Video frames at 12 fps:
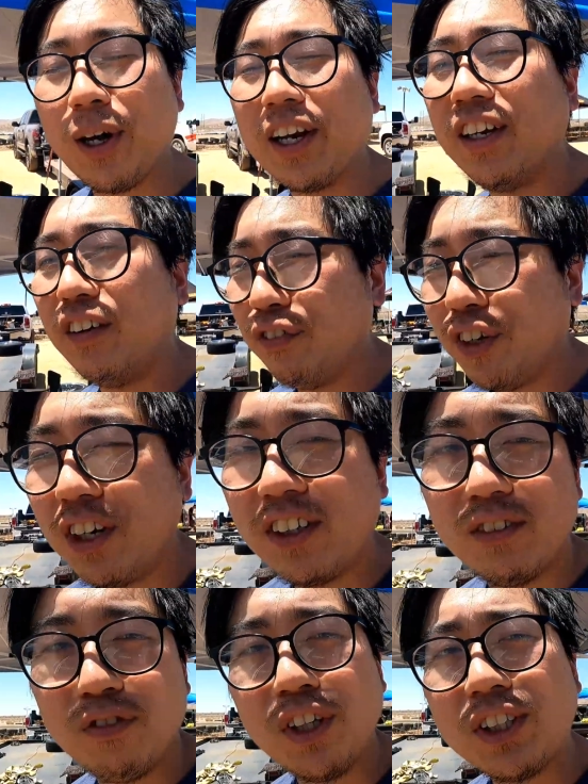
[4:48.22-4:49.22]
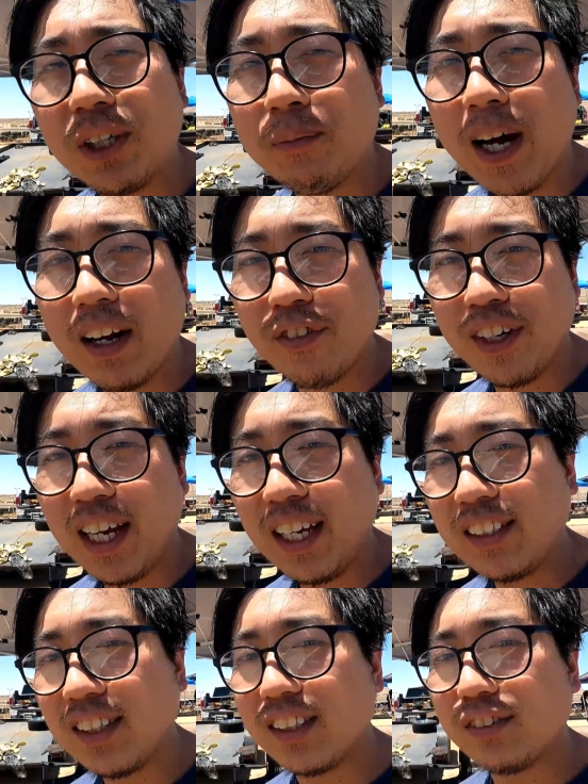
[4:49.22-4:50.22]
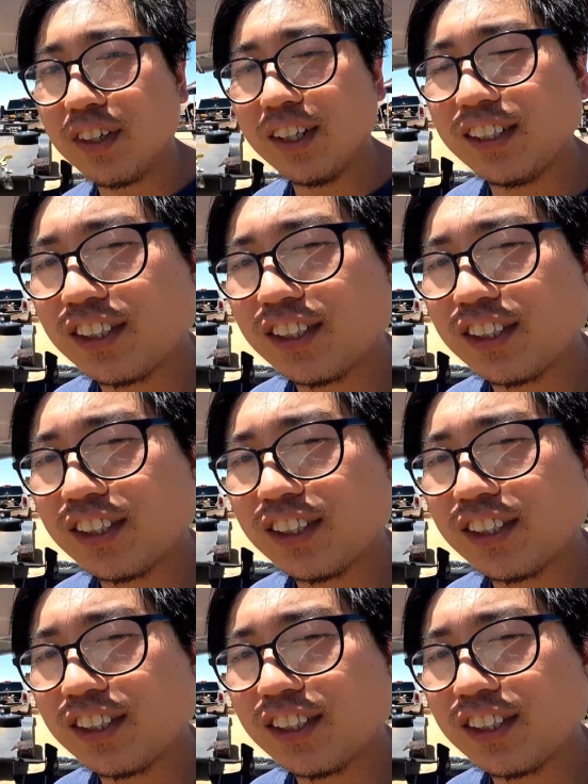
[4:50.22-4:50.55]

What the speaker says: what are your future modifications for